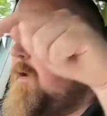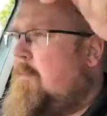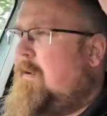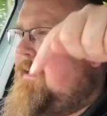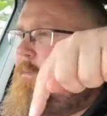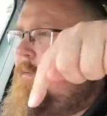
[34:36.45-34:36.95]

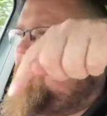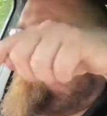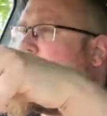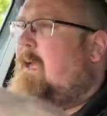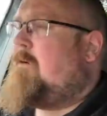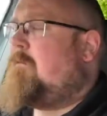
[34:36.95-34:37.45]
please put them
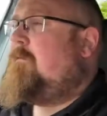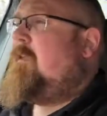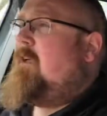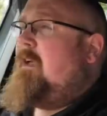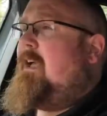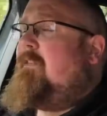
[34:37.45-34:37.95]

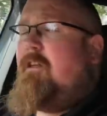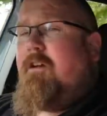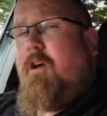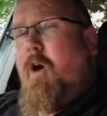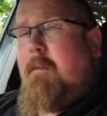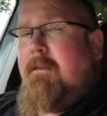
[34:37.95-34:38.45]
down in the
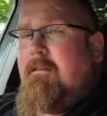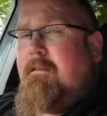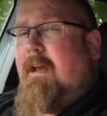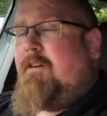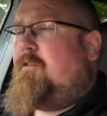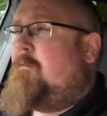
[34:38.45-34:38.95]
comments
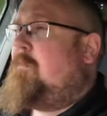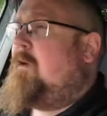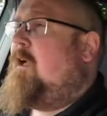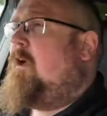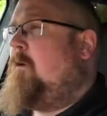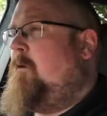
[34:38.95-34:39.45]
section
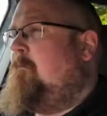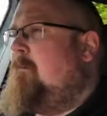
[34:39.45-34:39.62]
below.